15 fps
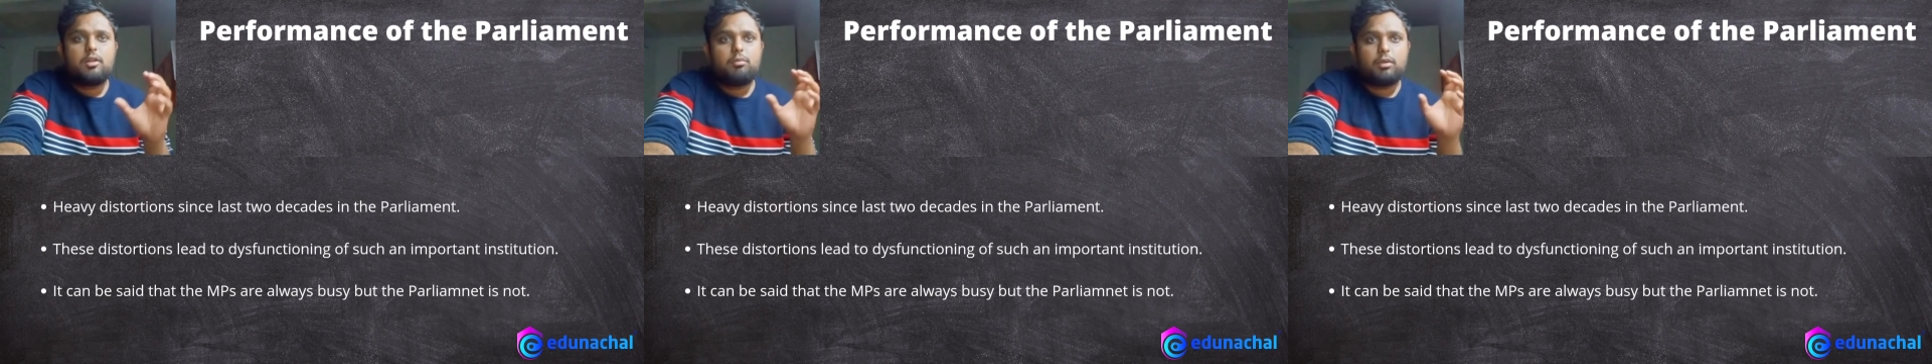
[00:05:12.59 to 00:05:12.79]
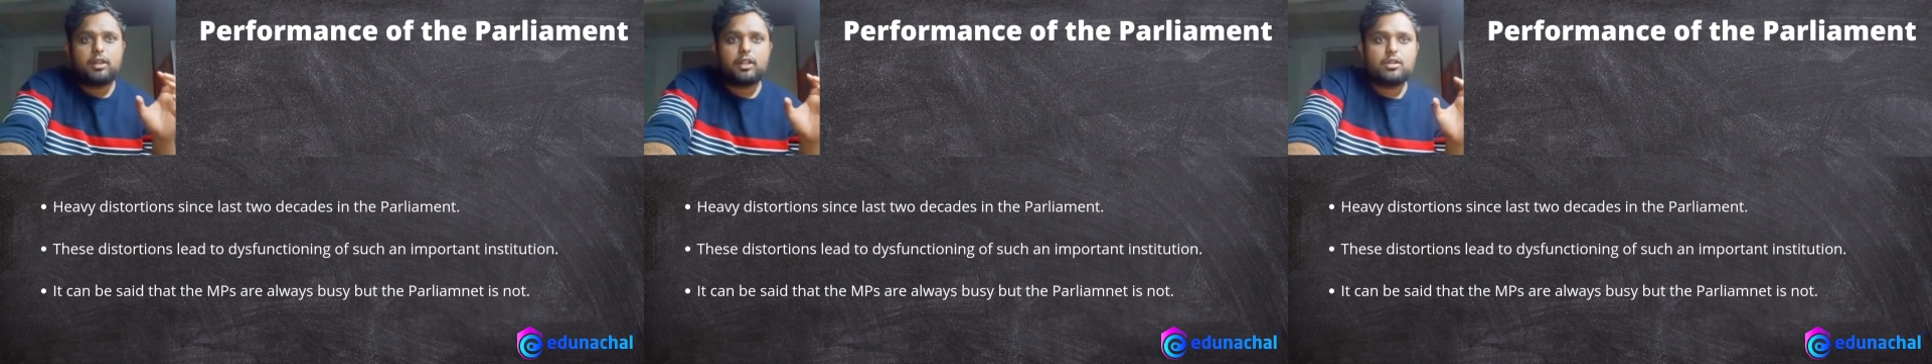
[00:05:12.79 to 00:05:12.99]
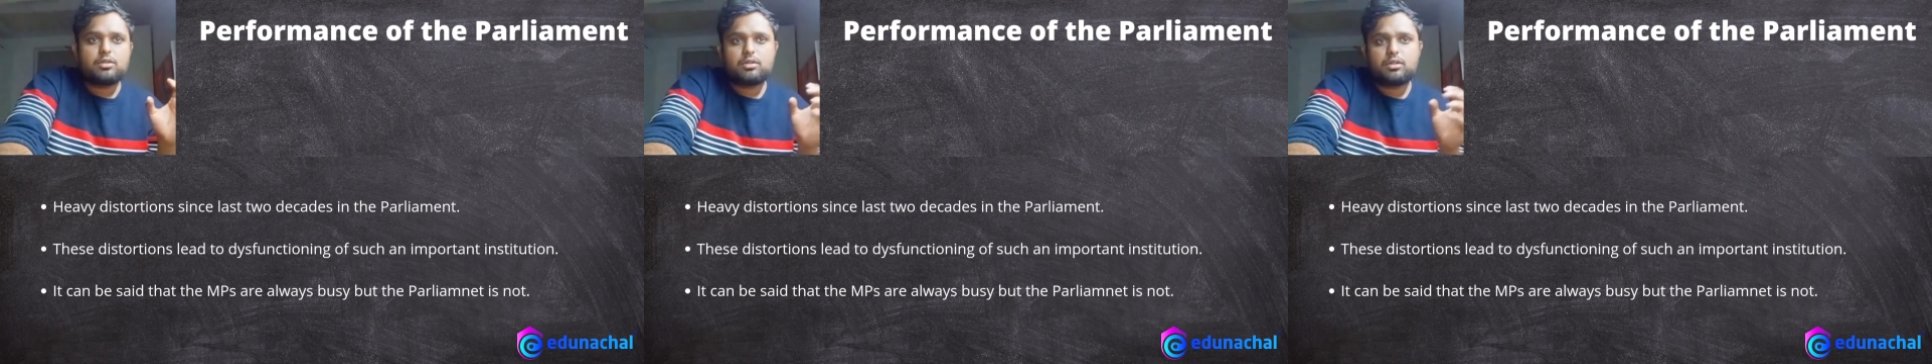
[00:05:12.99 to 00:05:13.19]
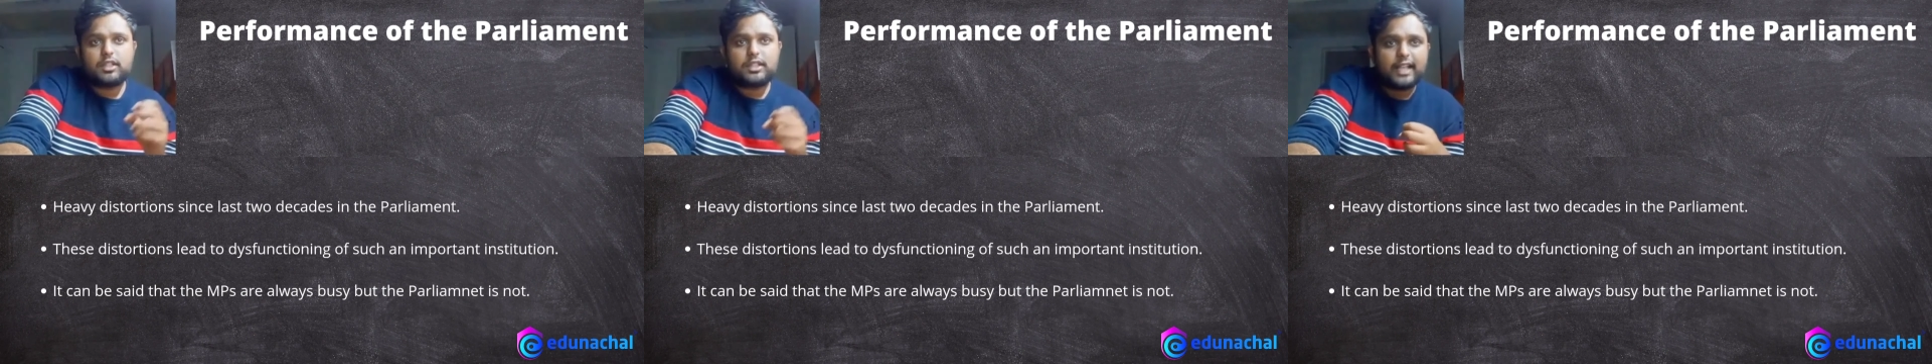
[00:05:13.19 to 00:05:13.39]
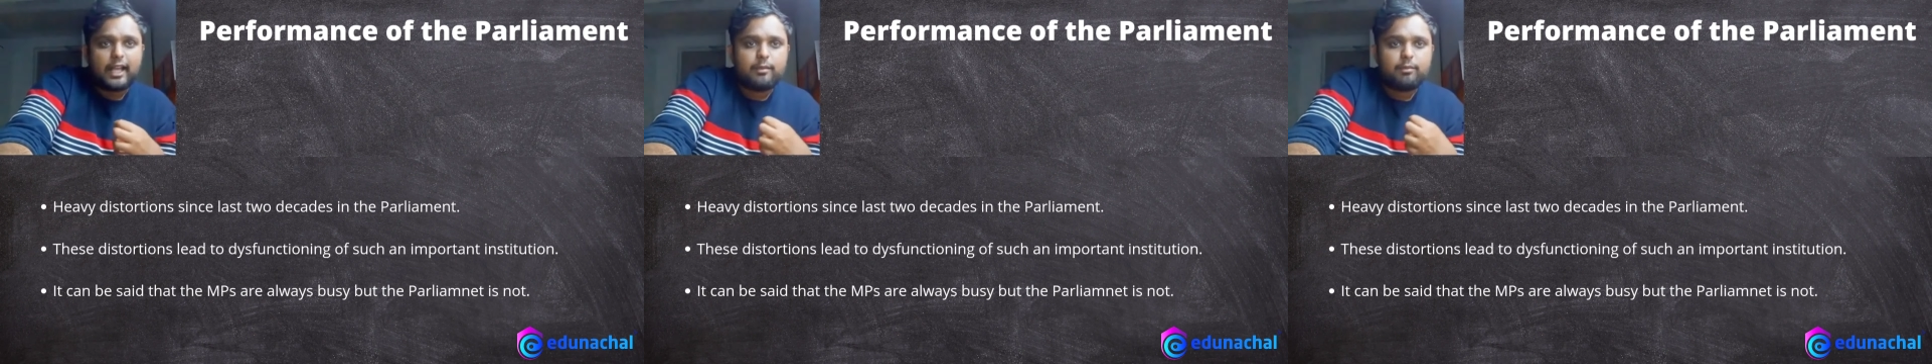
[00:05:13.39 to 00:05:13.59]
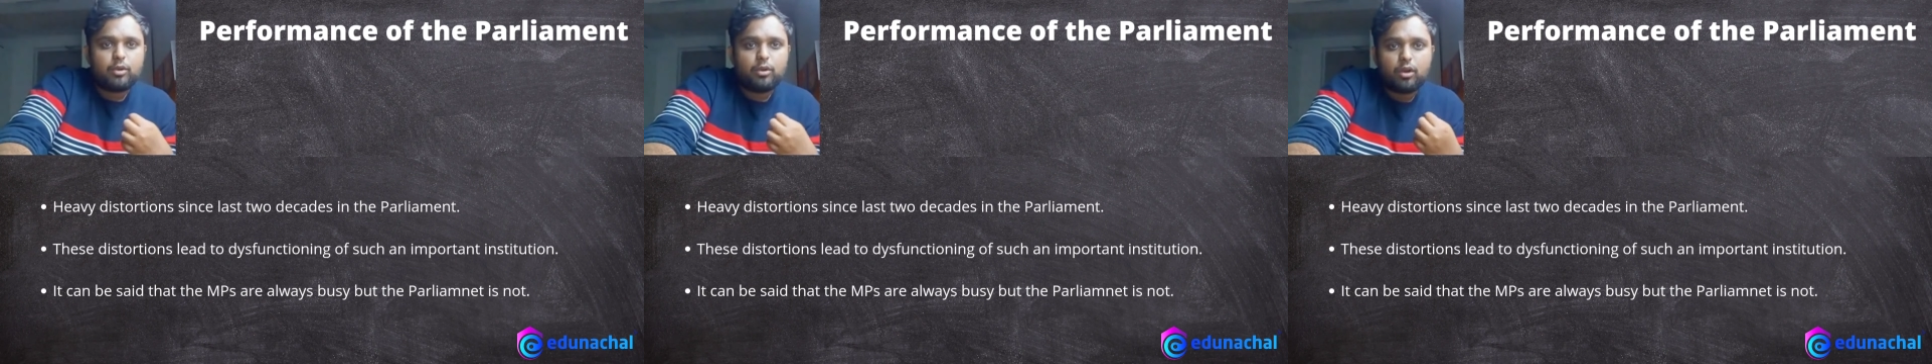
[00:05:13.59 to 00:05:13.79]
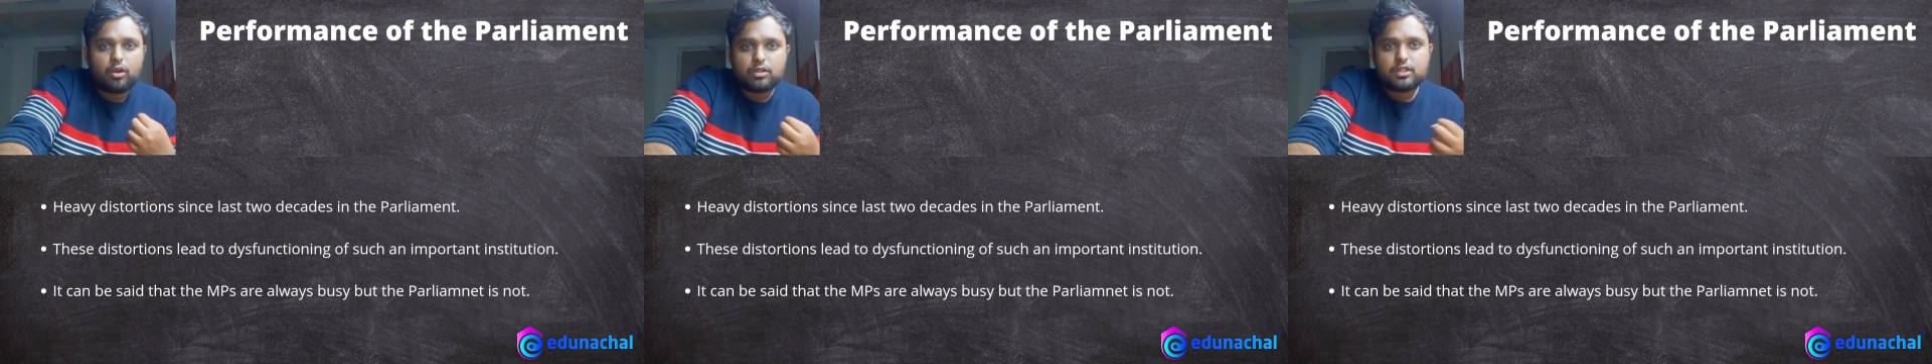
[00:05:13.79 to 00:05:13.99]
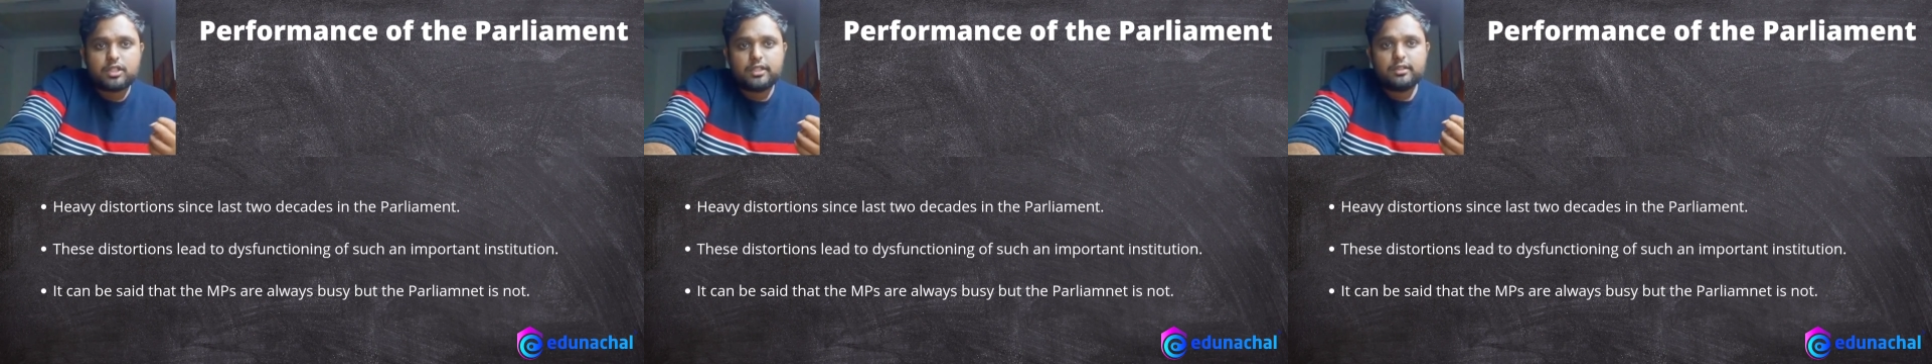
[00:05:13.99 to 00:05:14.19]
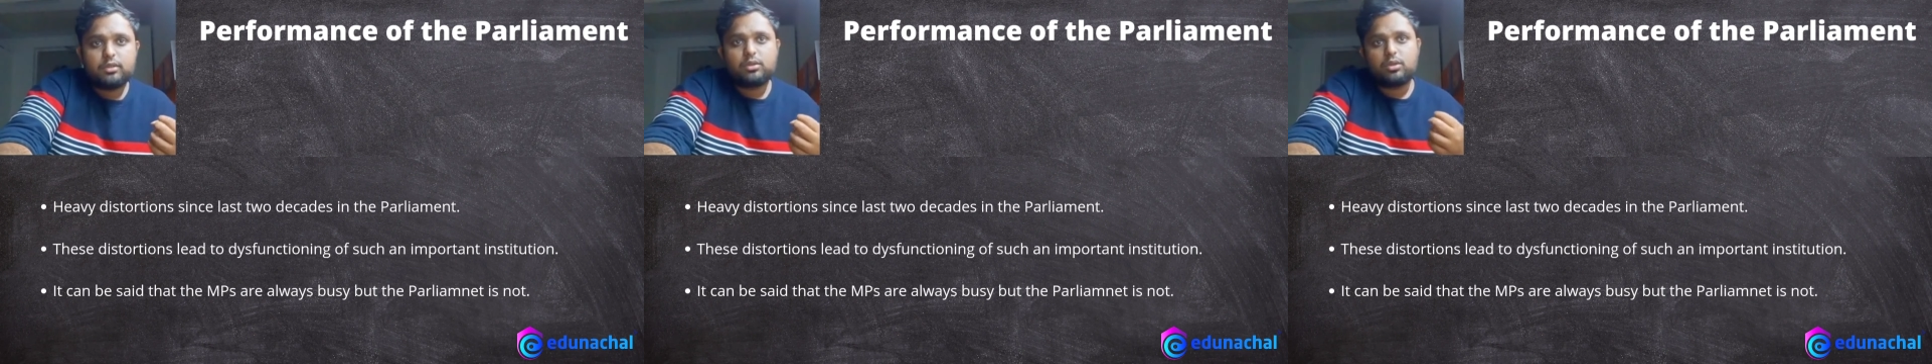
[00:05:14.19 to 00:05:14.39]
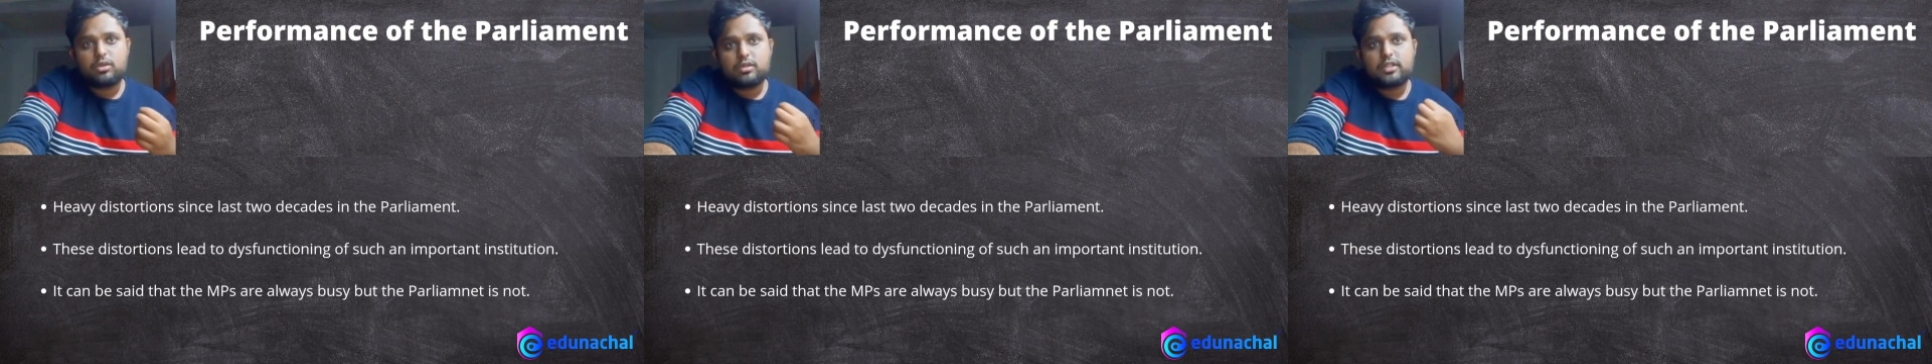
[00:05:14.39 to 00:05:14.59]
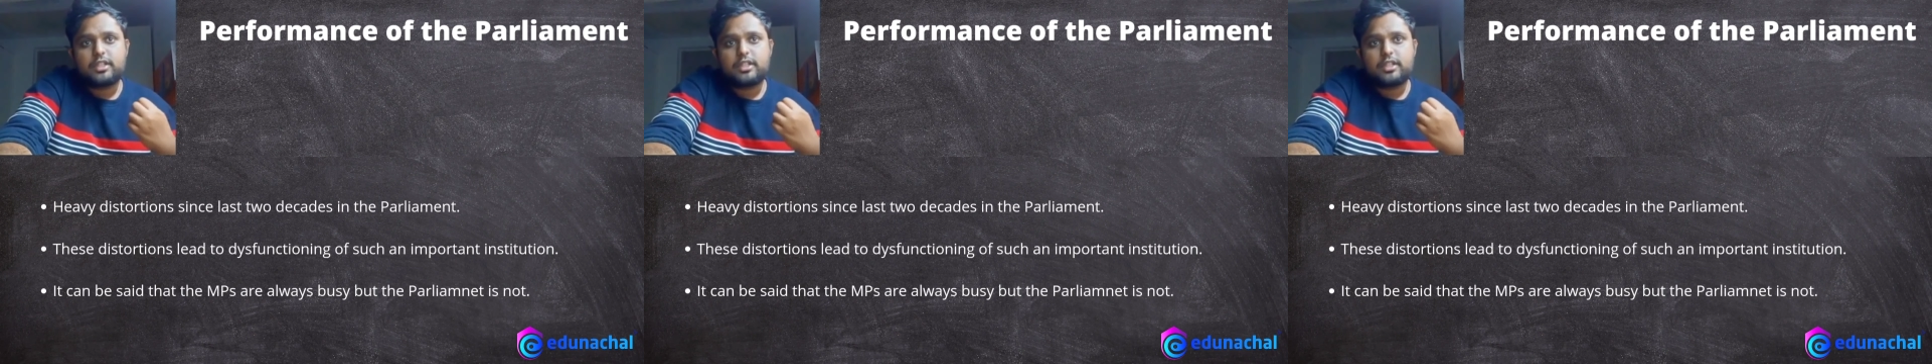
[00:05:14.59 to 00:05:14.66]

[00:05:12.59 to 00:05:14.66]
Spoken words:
but also the time lost in those